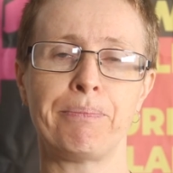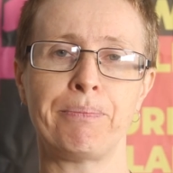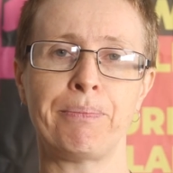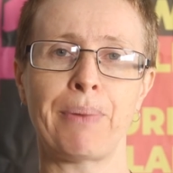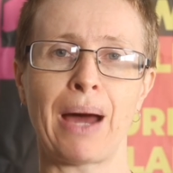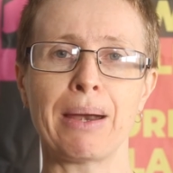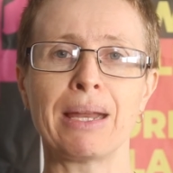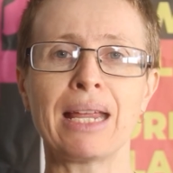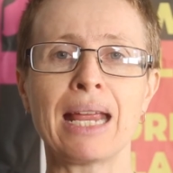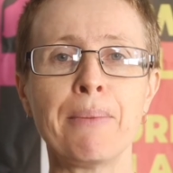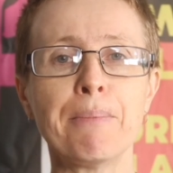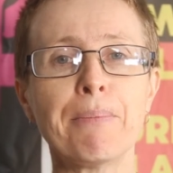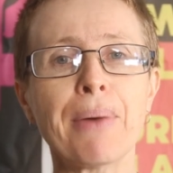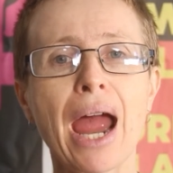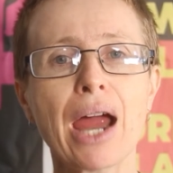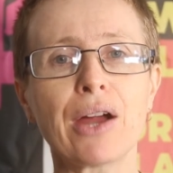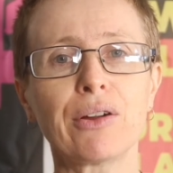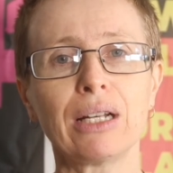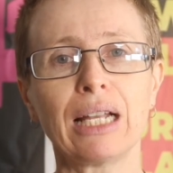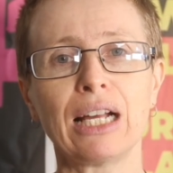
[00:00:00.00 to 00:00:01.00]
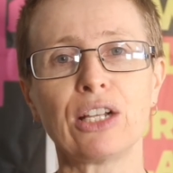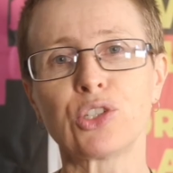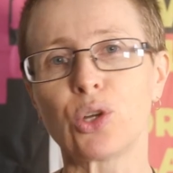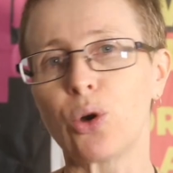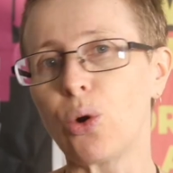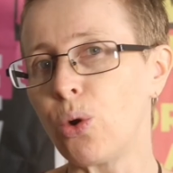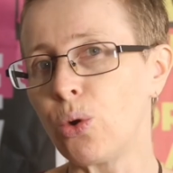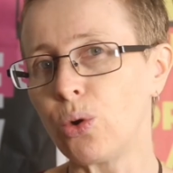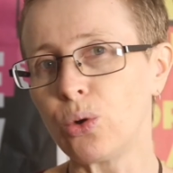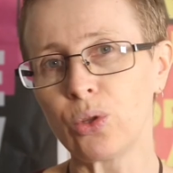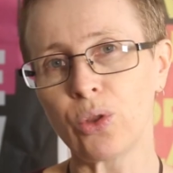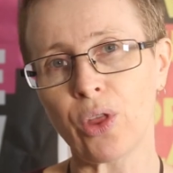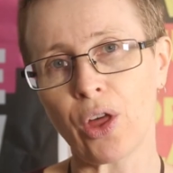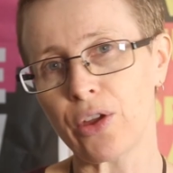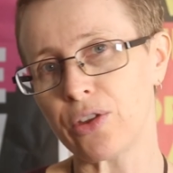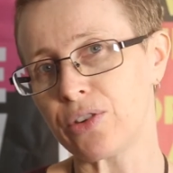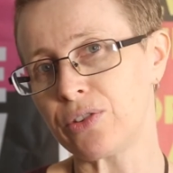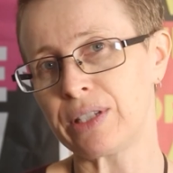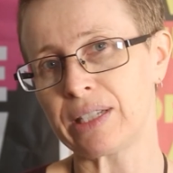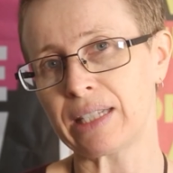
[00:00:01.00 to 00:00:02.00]
but in parallel to all
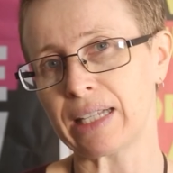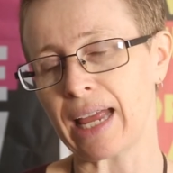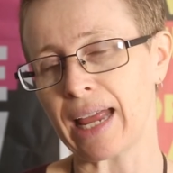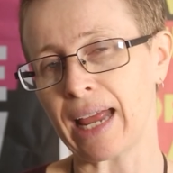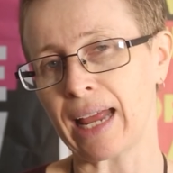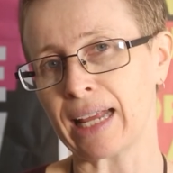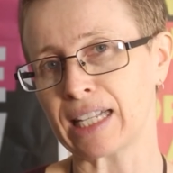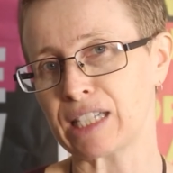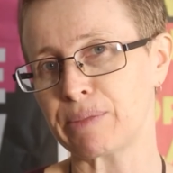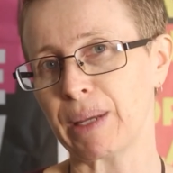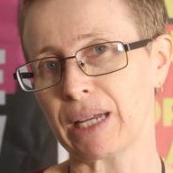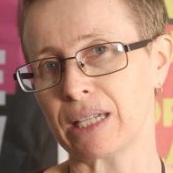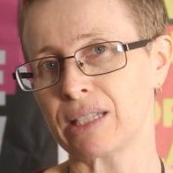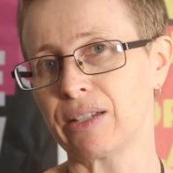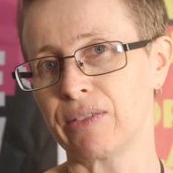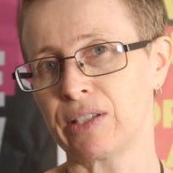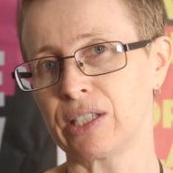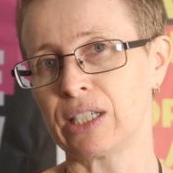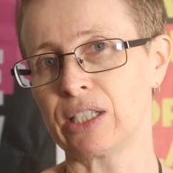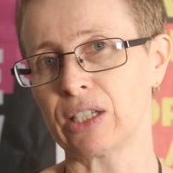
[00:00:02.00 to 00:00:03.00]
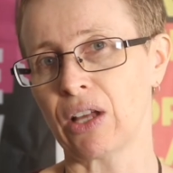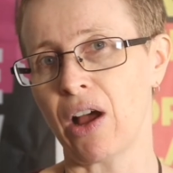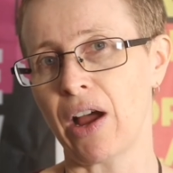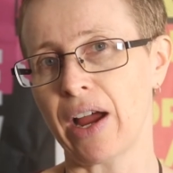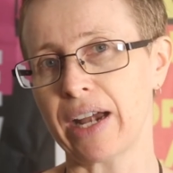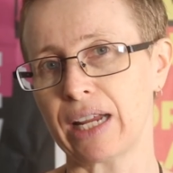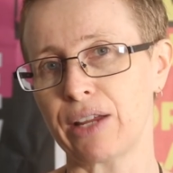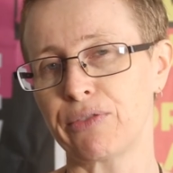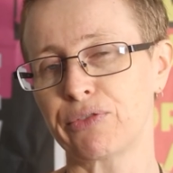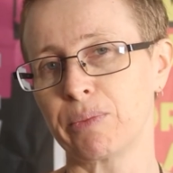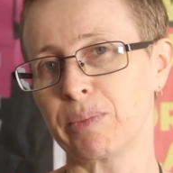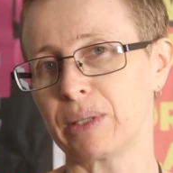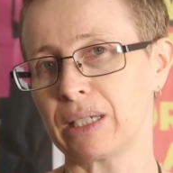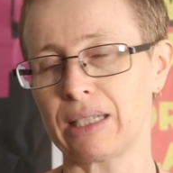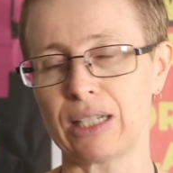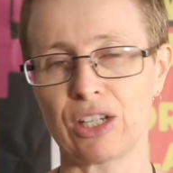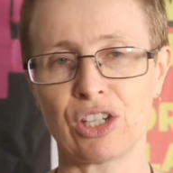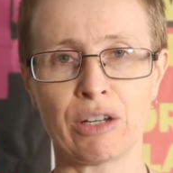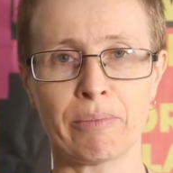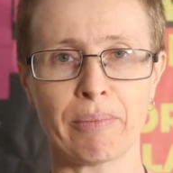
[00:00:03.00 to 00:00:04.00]
those aspects of society from
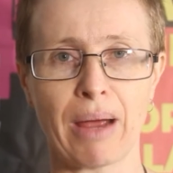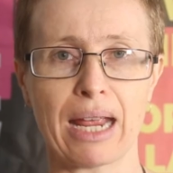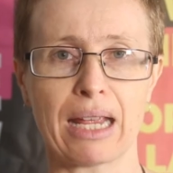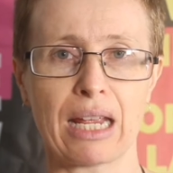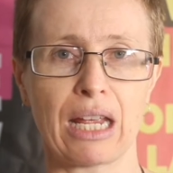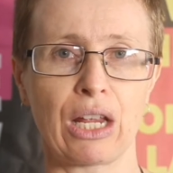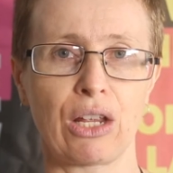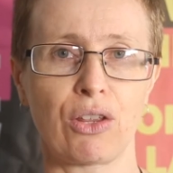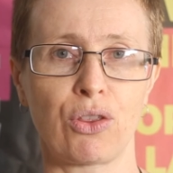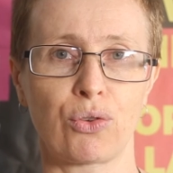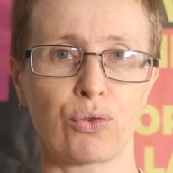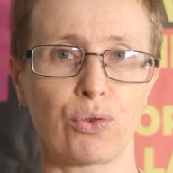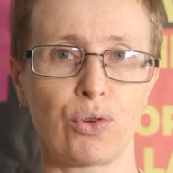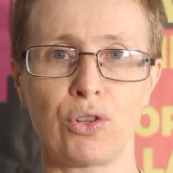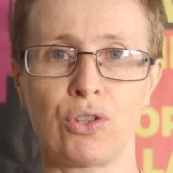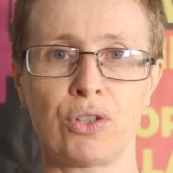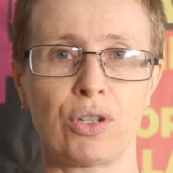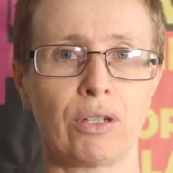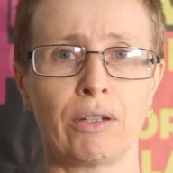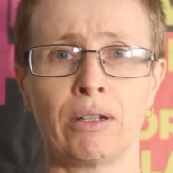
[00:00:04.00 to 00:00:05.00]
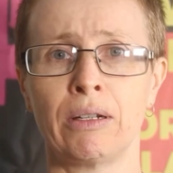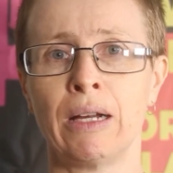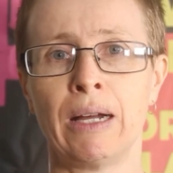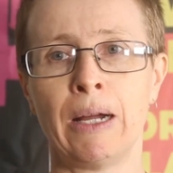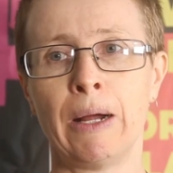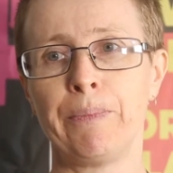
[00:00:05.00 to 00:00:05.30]
decision making through to